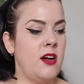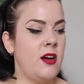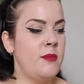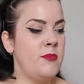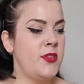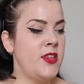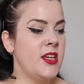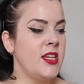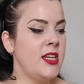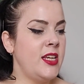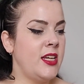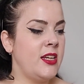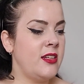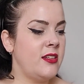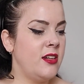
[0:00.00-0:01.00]
I'm
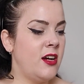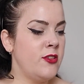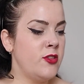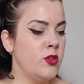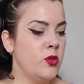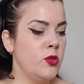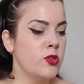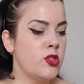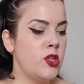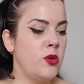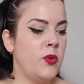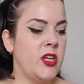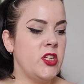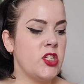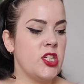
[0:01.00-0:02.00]
thinking, I thought
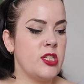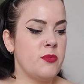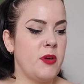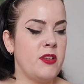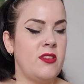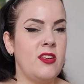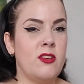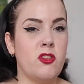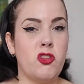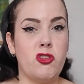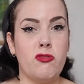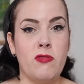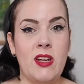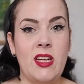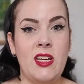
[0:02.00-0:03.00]
2 inches, but I think
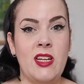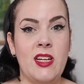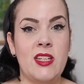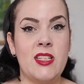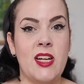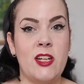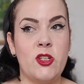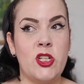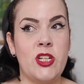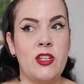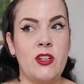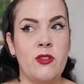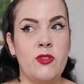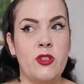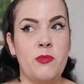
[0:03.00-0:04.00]
3 is actually
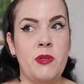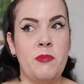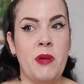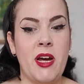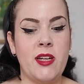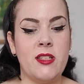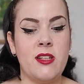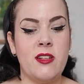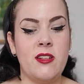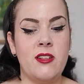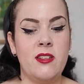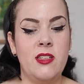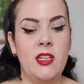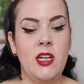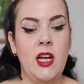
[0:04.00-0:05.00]
going to be better.
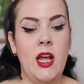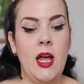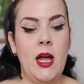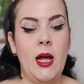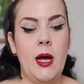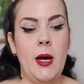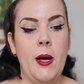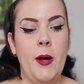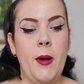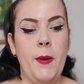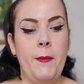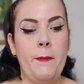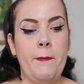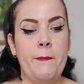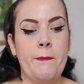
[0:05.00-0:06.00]

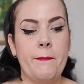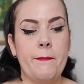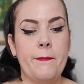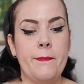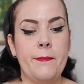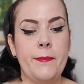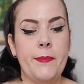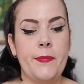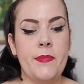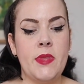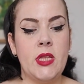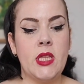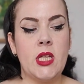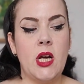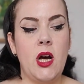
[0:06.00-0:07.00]
I
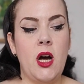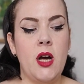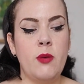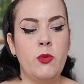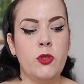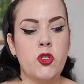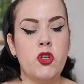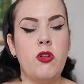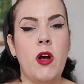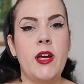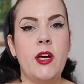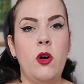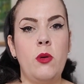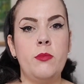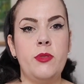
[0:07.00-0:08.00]
will try
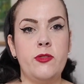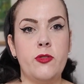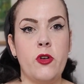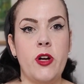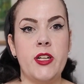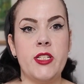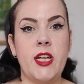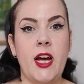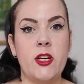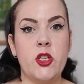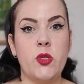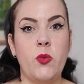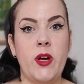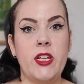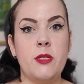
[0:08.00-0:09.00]
it on before I
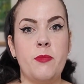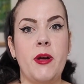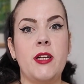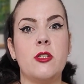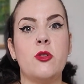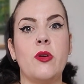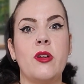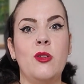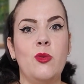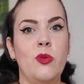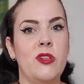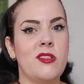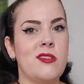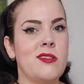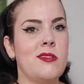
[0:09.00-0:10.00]
attach the waistband, so I can
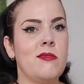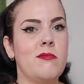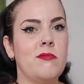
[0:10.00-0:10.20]
always,